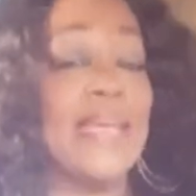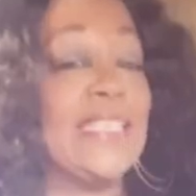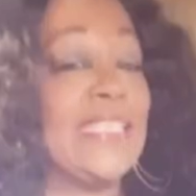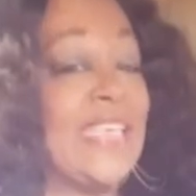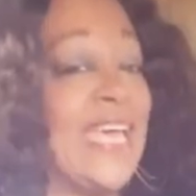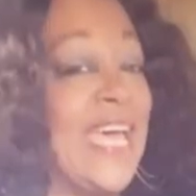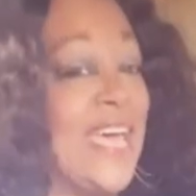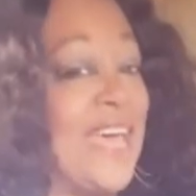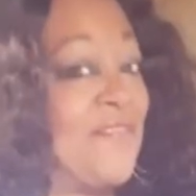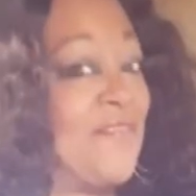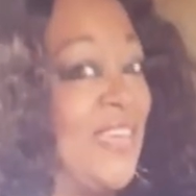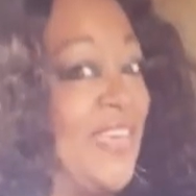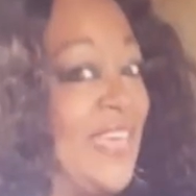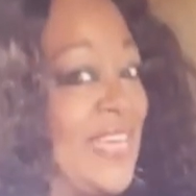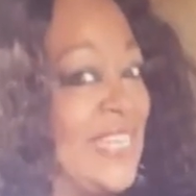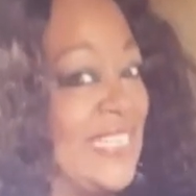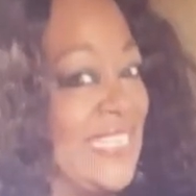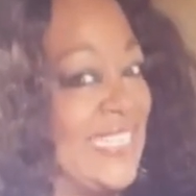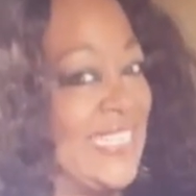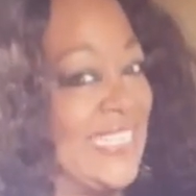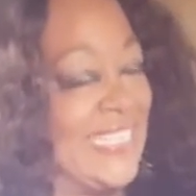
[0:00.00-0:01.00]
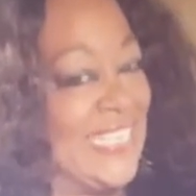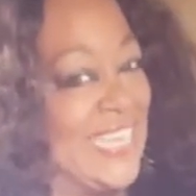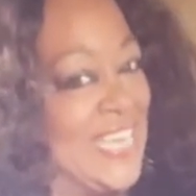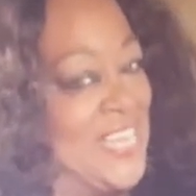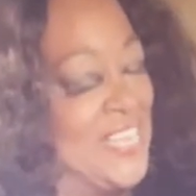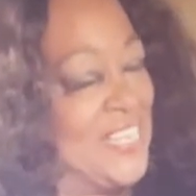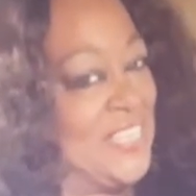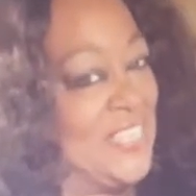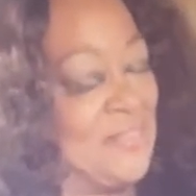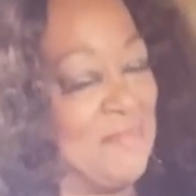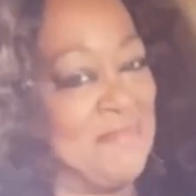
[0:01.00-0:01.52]
But as I have guests
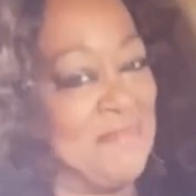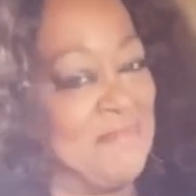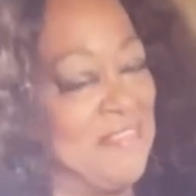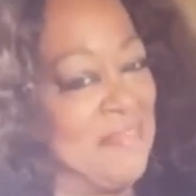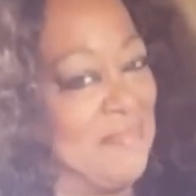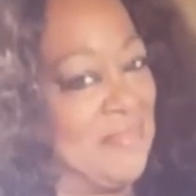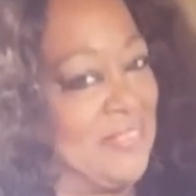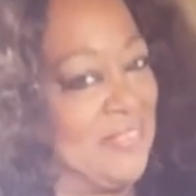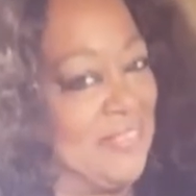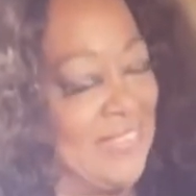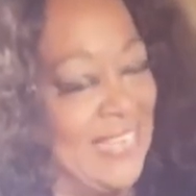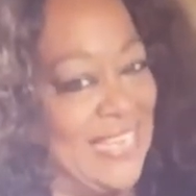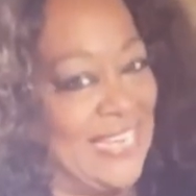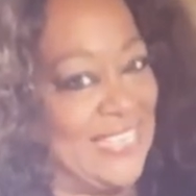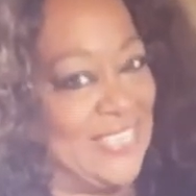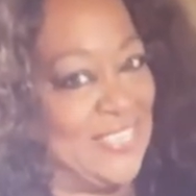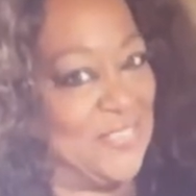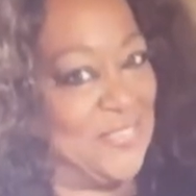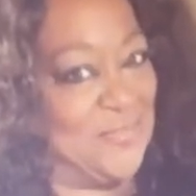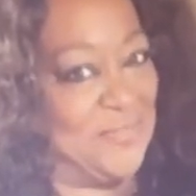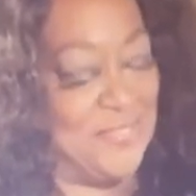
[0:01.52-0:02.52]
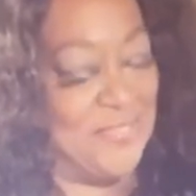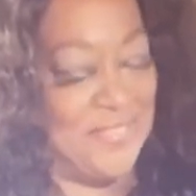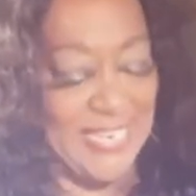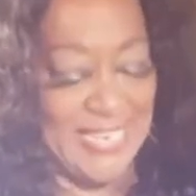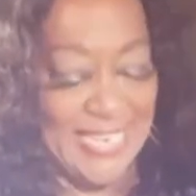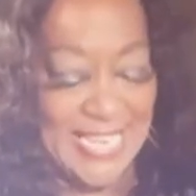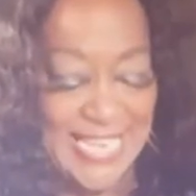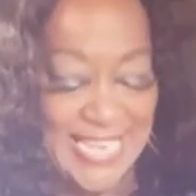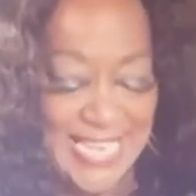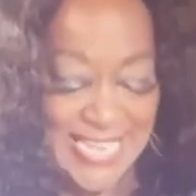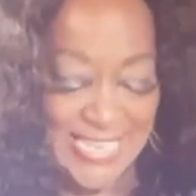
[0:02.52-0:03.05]
today, and some of them don't like
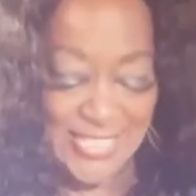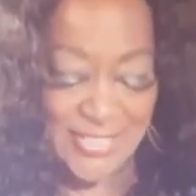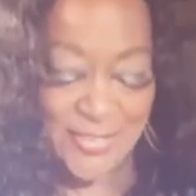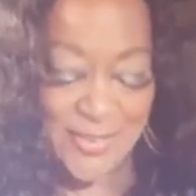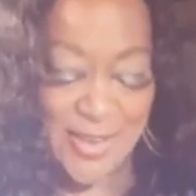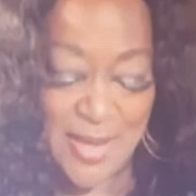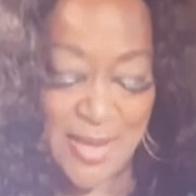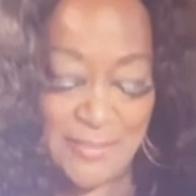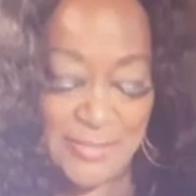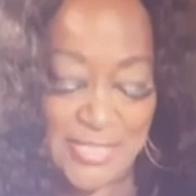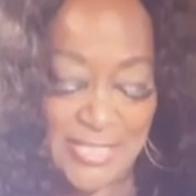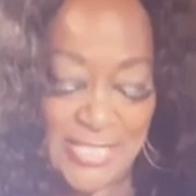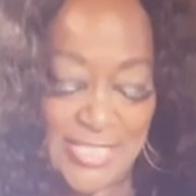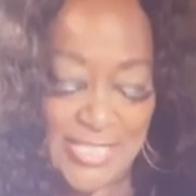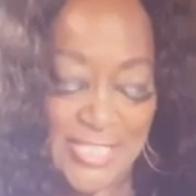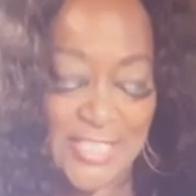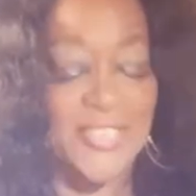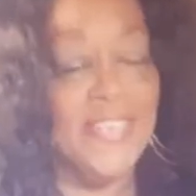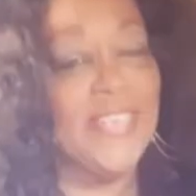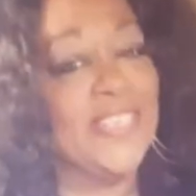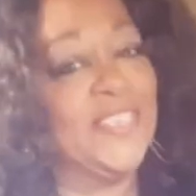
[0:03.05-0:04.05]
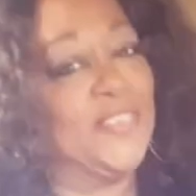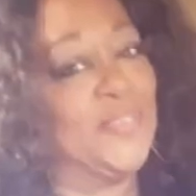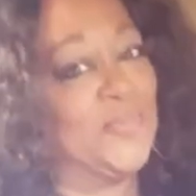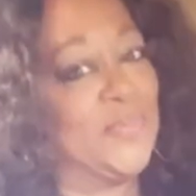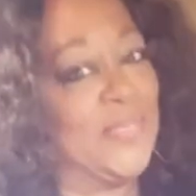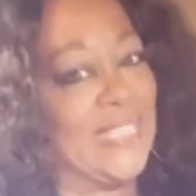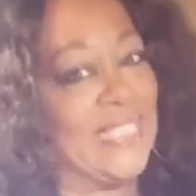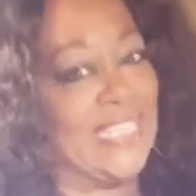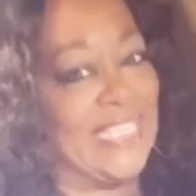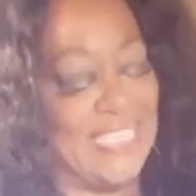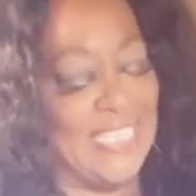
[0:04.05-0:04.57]
turmeric, so I'm just gonna
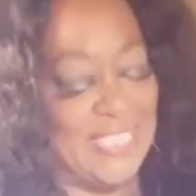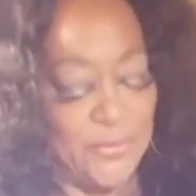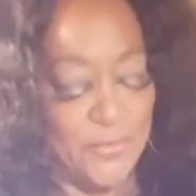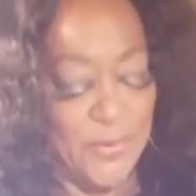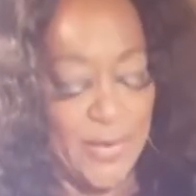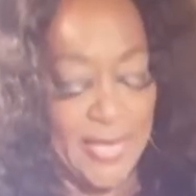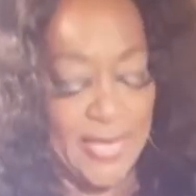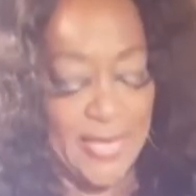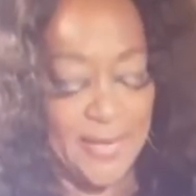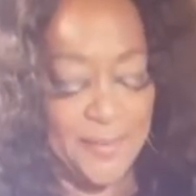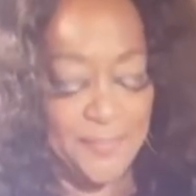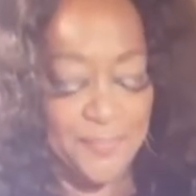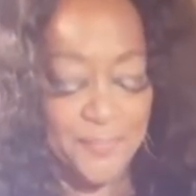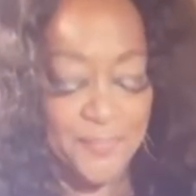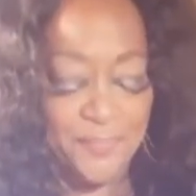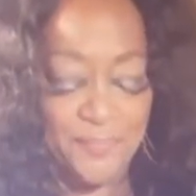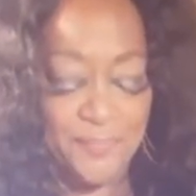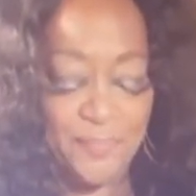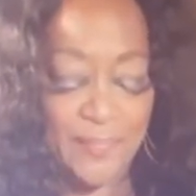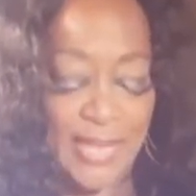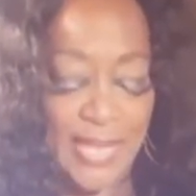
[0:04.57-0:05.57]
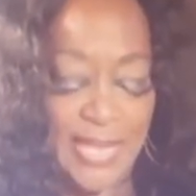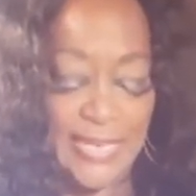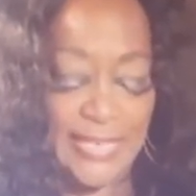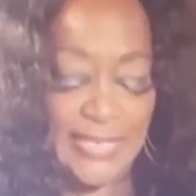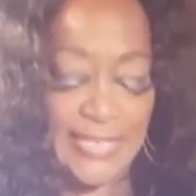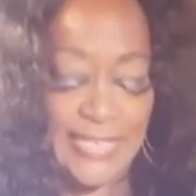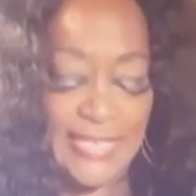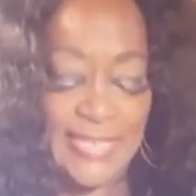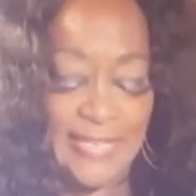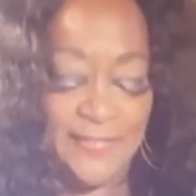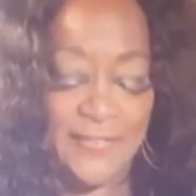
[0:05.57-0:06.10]
do it this way
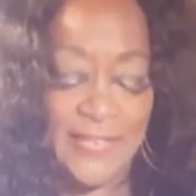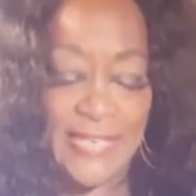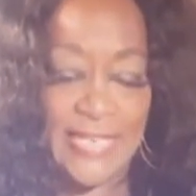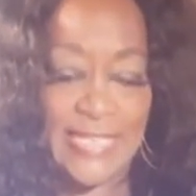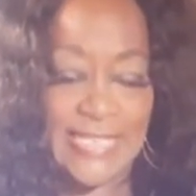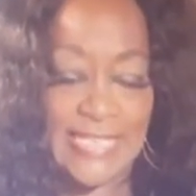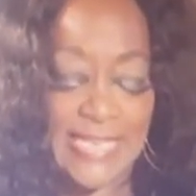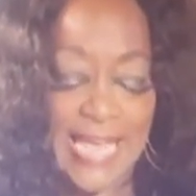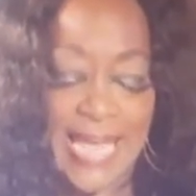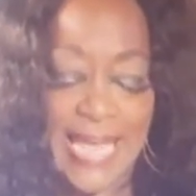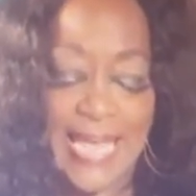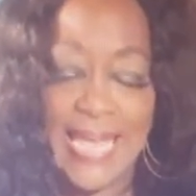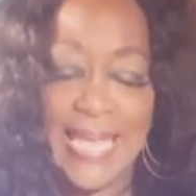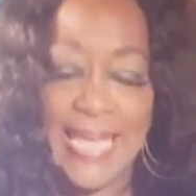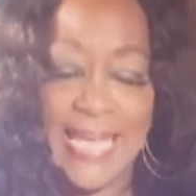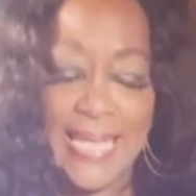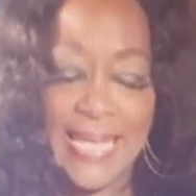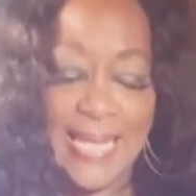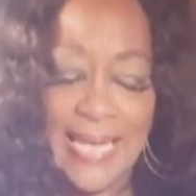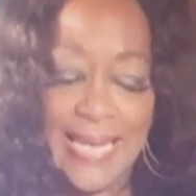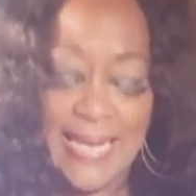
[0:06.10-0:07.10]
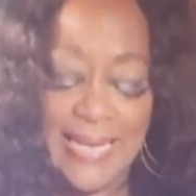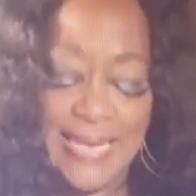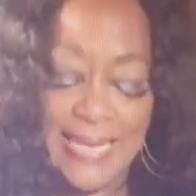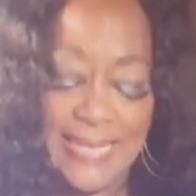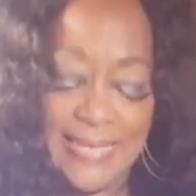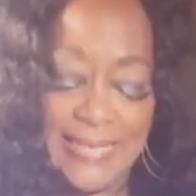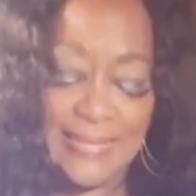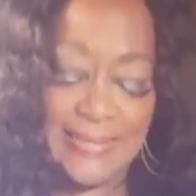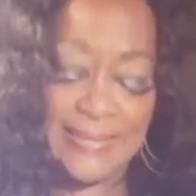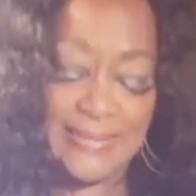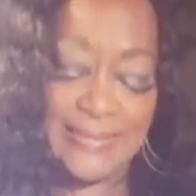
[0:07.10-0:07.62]
and leave it
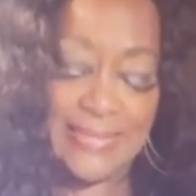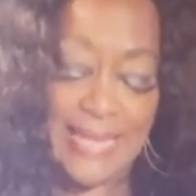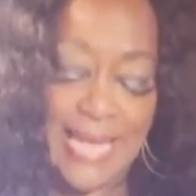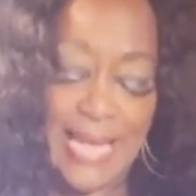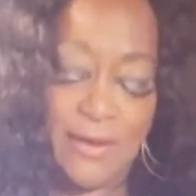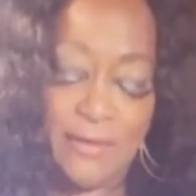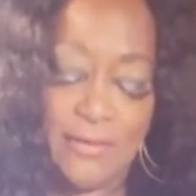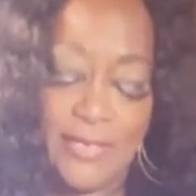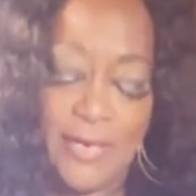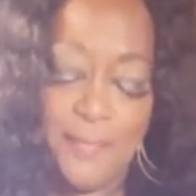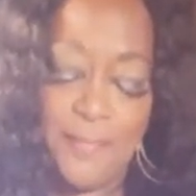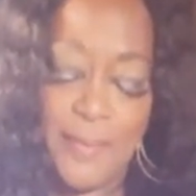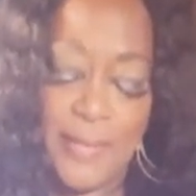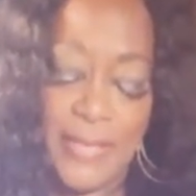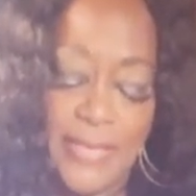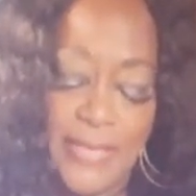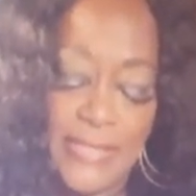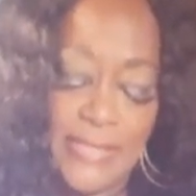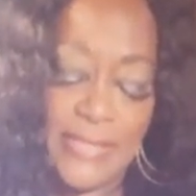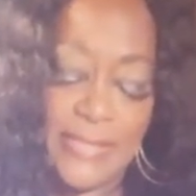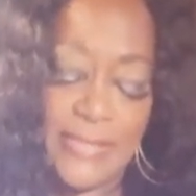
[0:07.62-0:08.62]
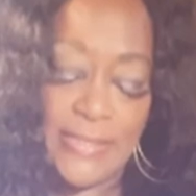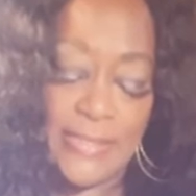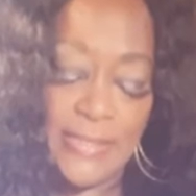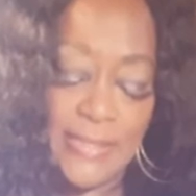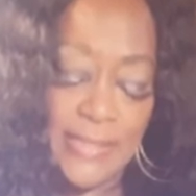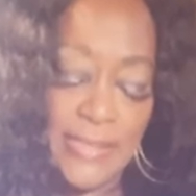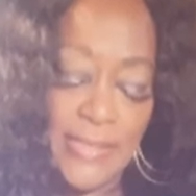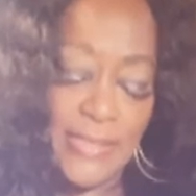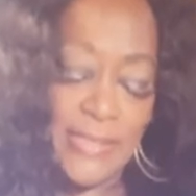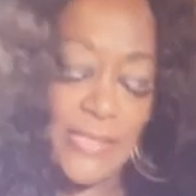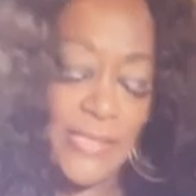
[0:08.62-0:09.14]
out a bit.
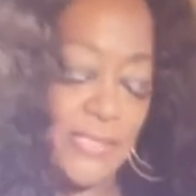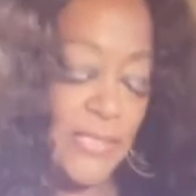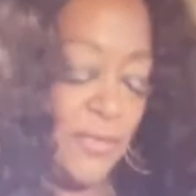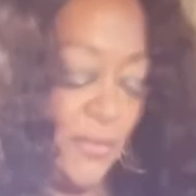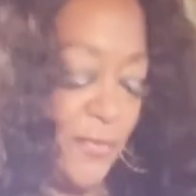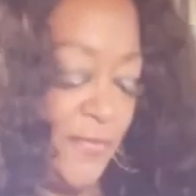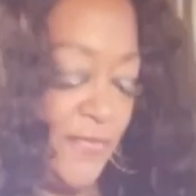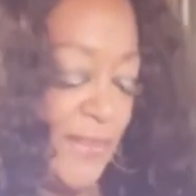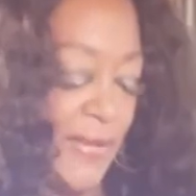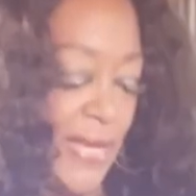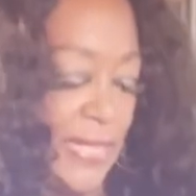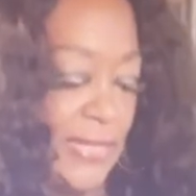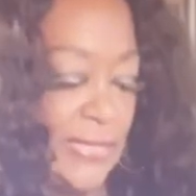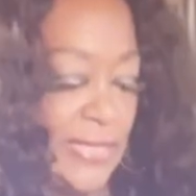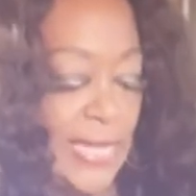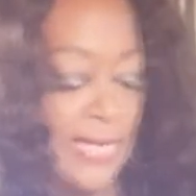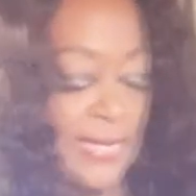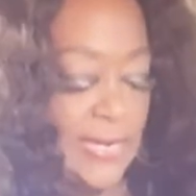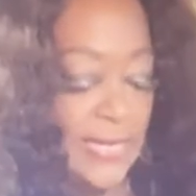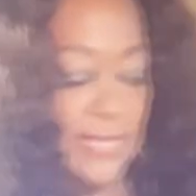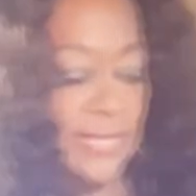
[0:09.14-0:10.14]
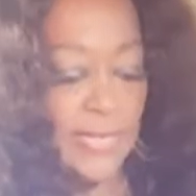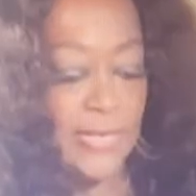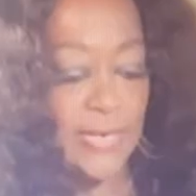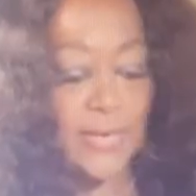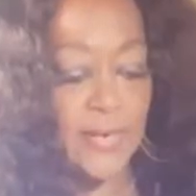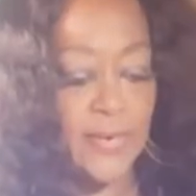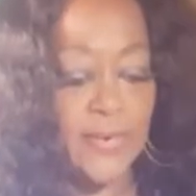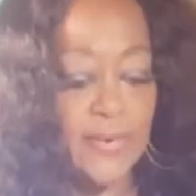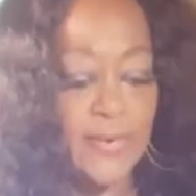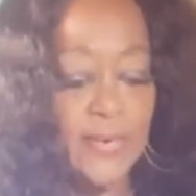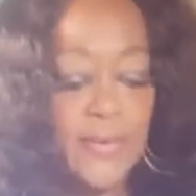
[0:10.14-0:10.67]
So we've got that in
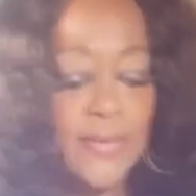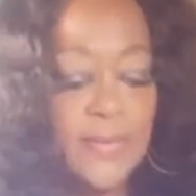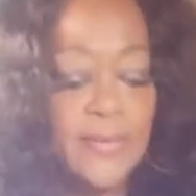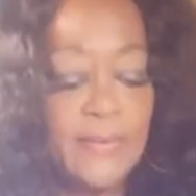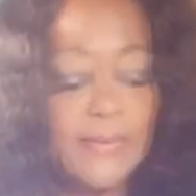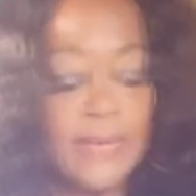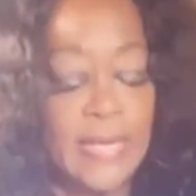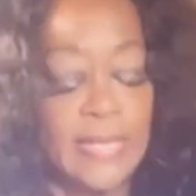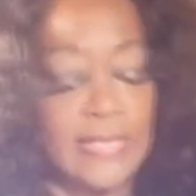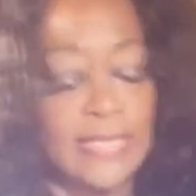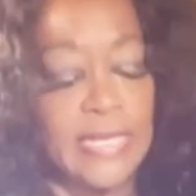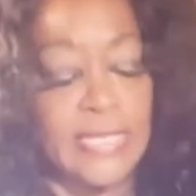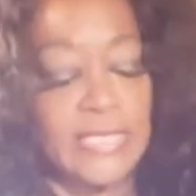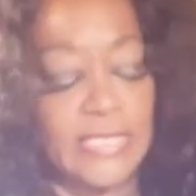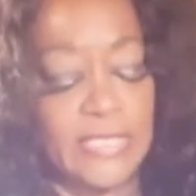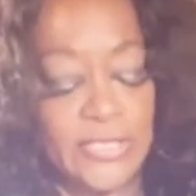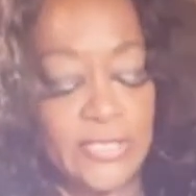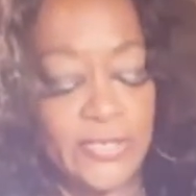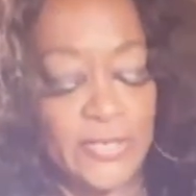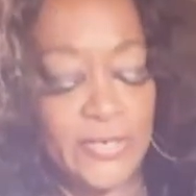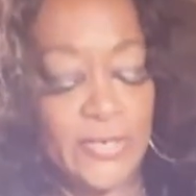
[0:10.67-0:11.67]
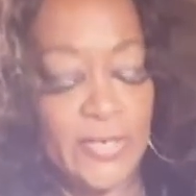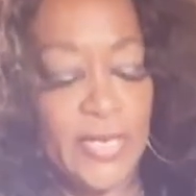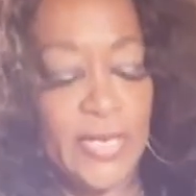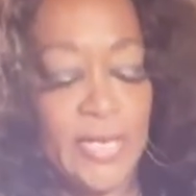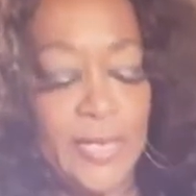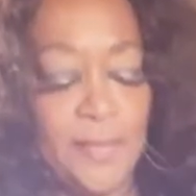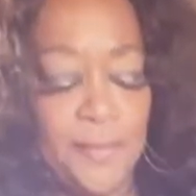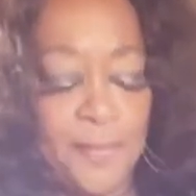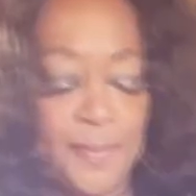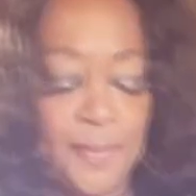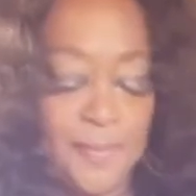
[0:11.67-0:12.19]
there, got that
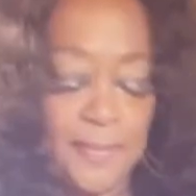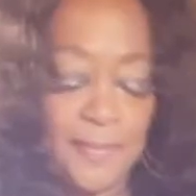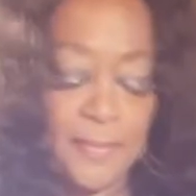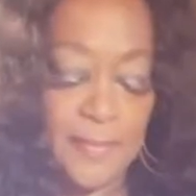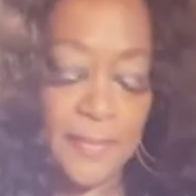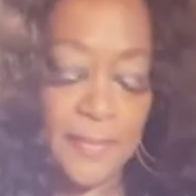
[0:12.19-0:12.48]
stirred up.